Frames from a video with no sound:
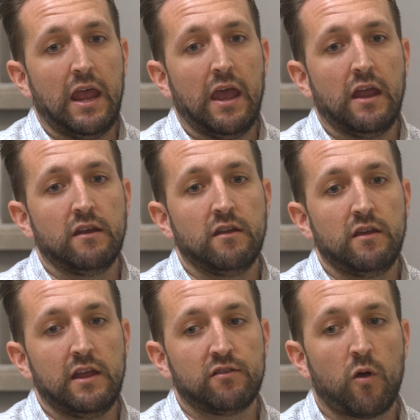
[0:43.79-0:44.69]
and
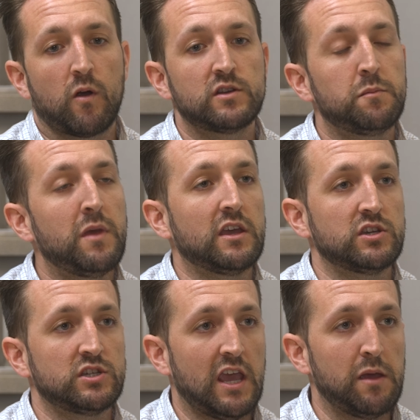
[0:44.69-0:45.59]
it's hard to make a
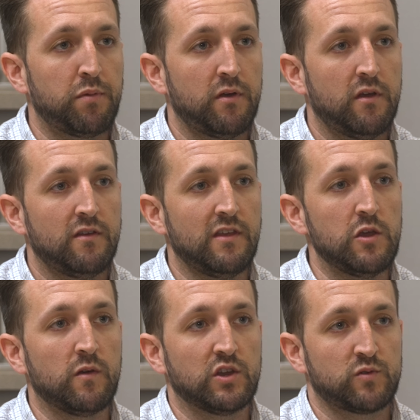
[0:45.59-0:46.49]
shape that
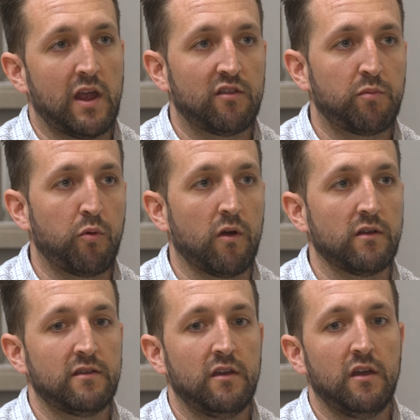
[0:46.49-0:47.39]
you can
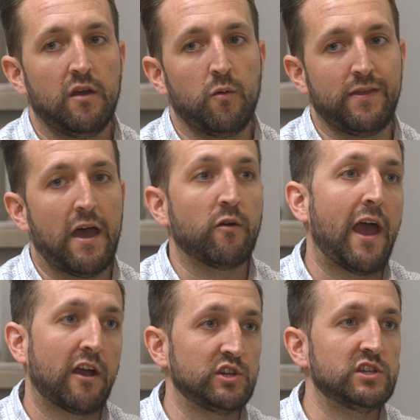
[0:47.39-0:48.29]
transport without
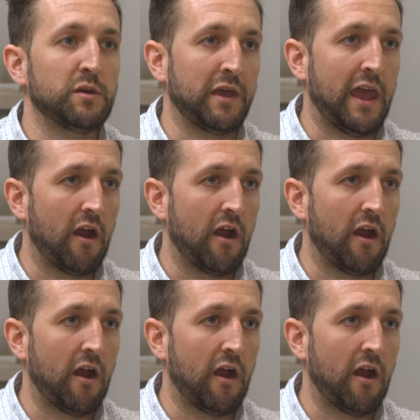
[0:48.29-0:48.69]
actually shipping